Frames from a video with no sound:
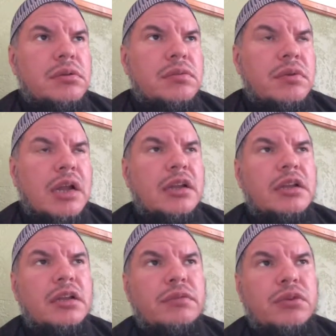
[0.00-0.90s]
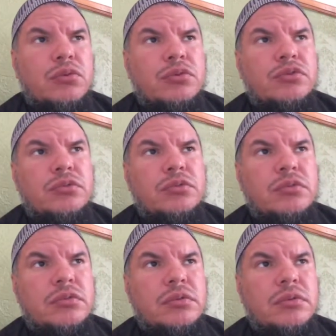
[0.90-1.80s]
reality of the Usul
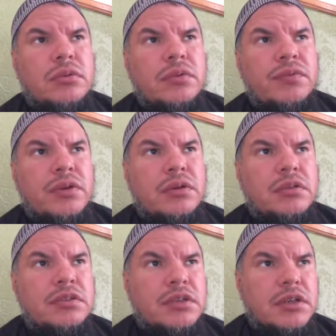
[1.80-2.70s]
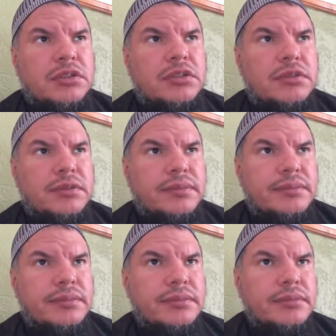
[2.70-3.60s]
Fiqh discussions
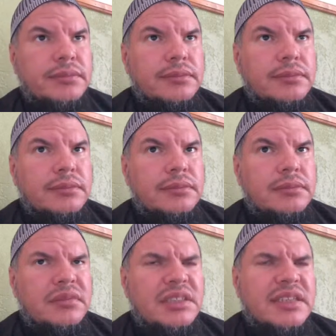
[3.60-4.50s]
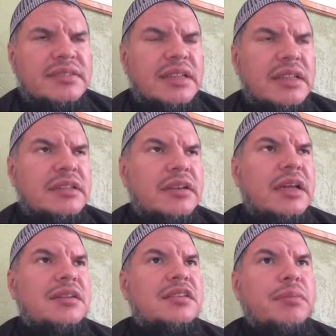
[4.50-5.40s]
is that they're
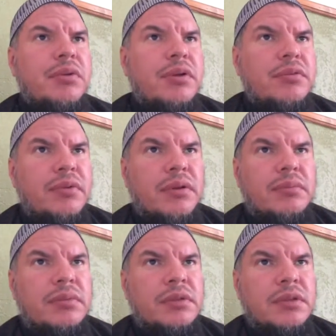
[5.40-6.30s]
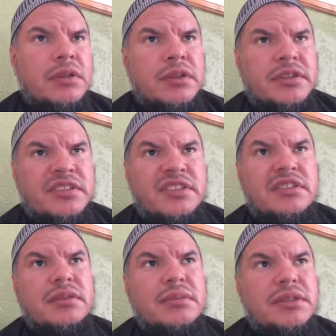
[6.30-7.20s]
not separate from
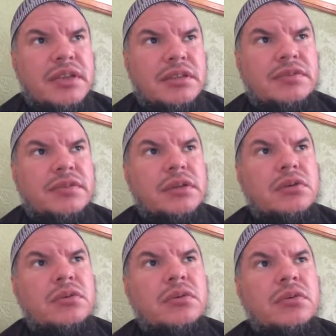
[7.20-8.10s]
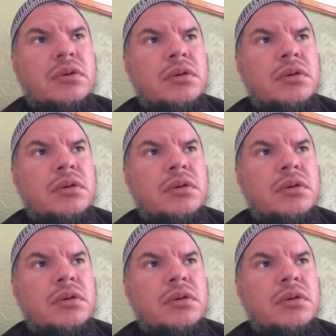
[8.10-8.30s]
systematized fiqh or